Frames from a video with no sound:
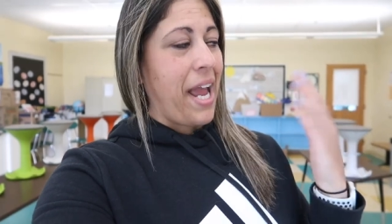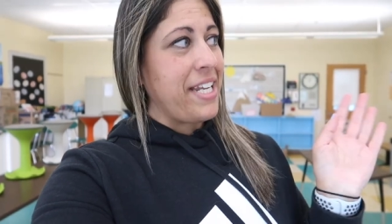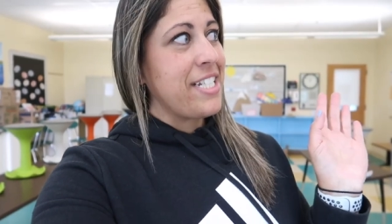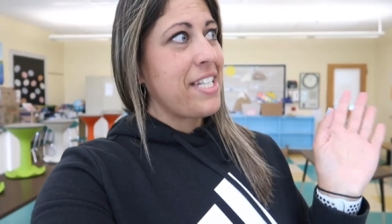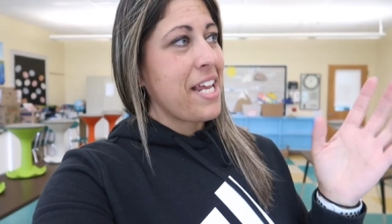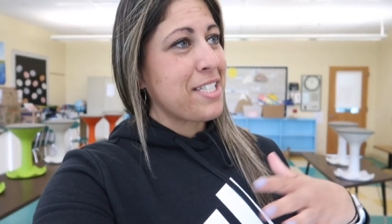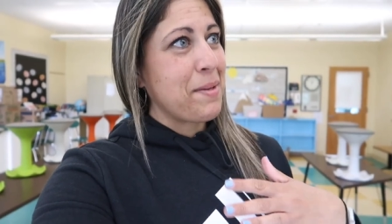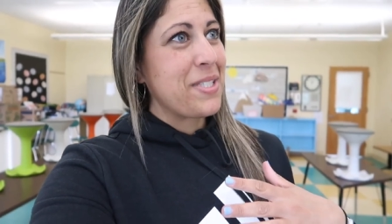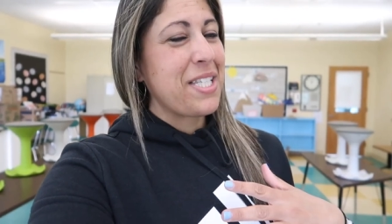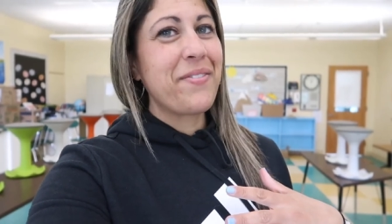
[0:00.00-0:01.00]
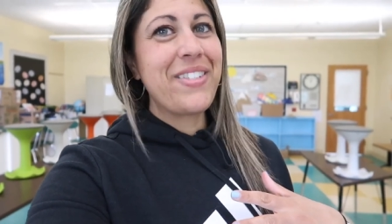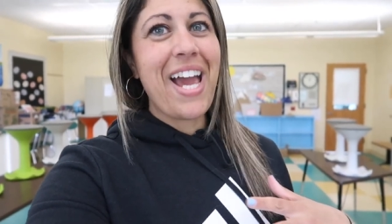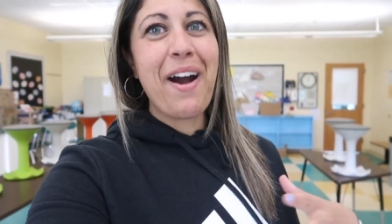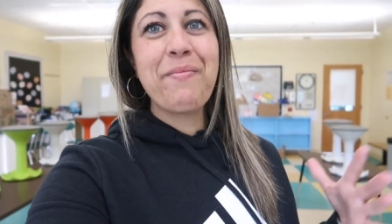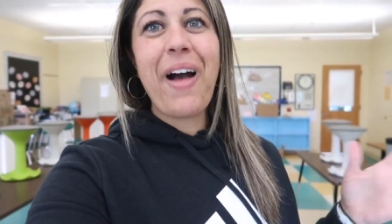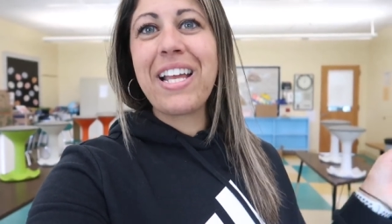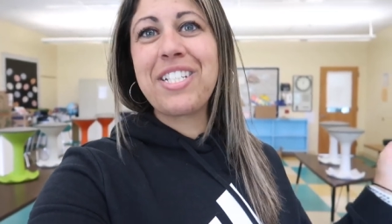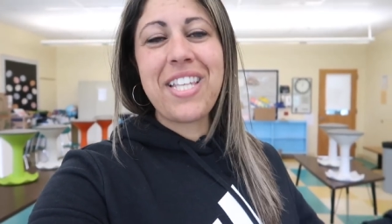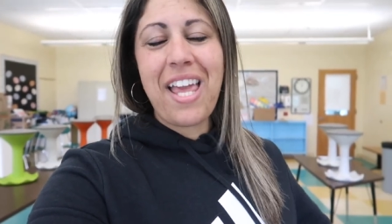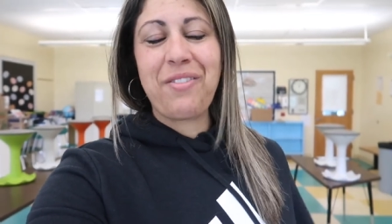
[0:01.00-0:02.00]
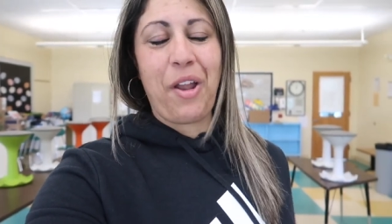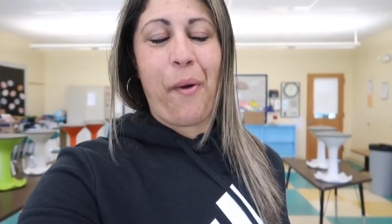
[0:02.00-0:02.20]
I need to take some stuff down. I don't know.